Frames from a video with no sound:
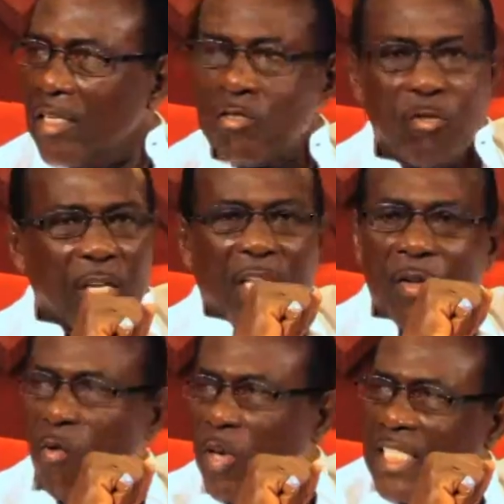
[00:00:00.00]
drinking
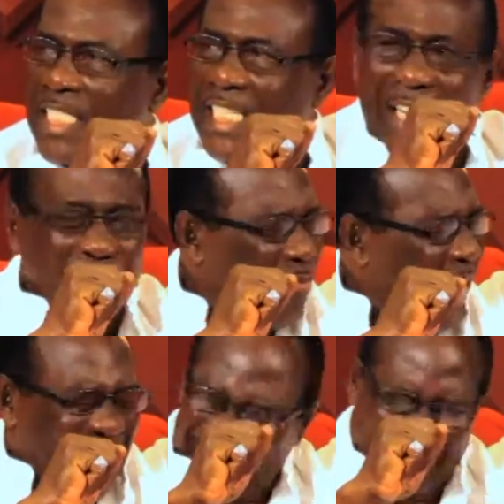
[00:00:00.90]
one, and start
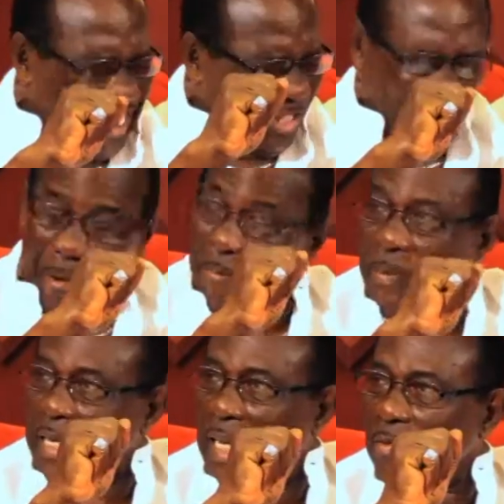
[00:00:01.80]
whining and
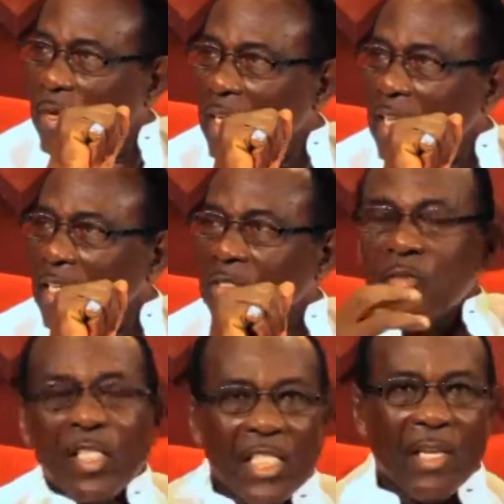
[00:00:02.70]
jumping. And
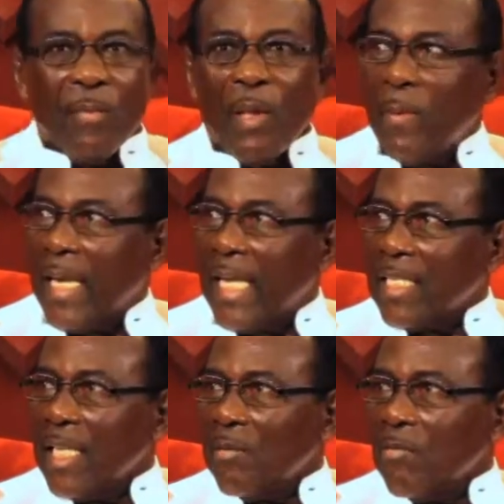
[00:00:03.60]
so at the same time, my
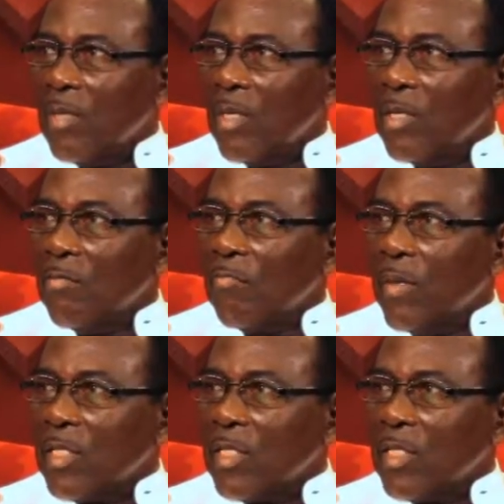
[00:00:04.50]
head get big